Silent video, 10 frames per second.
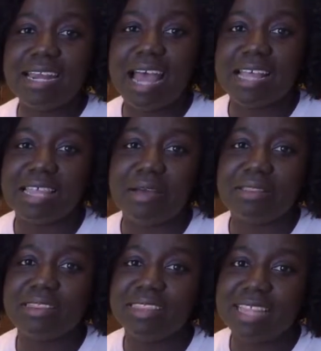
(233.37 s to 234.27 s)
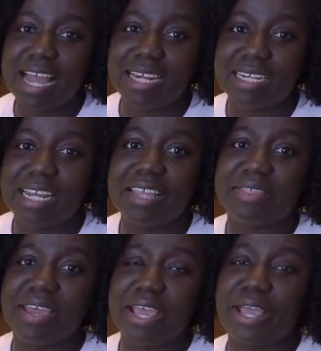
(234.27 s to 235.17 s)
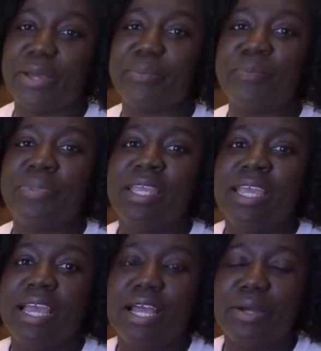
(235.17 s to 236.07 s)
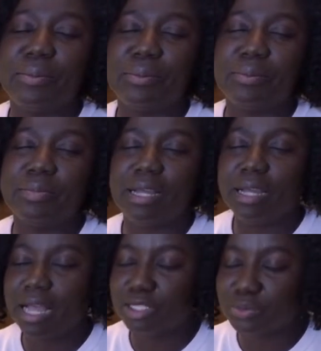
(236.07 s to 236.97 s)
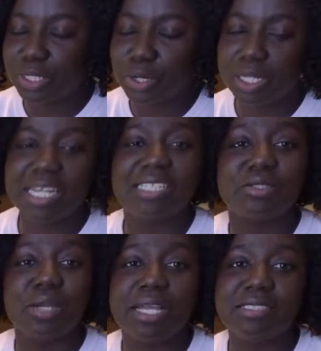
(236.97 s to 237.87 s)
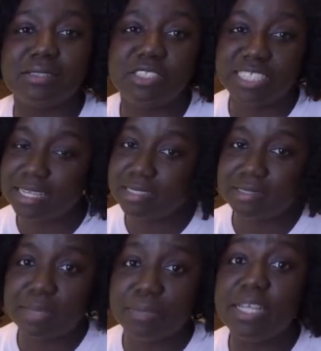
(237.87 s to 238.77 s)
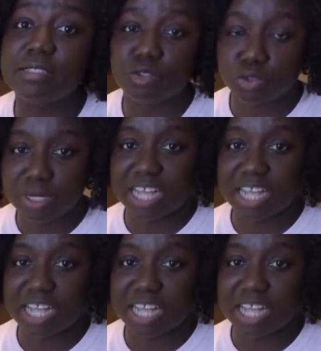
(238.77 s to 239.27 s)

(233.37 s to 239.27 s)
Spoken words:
other than the how do we call it? It's just simply tuna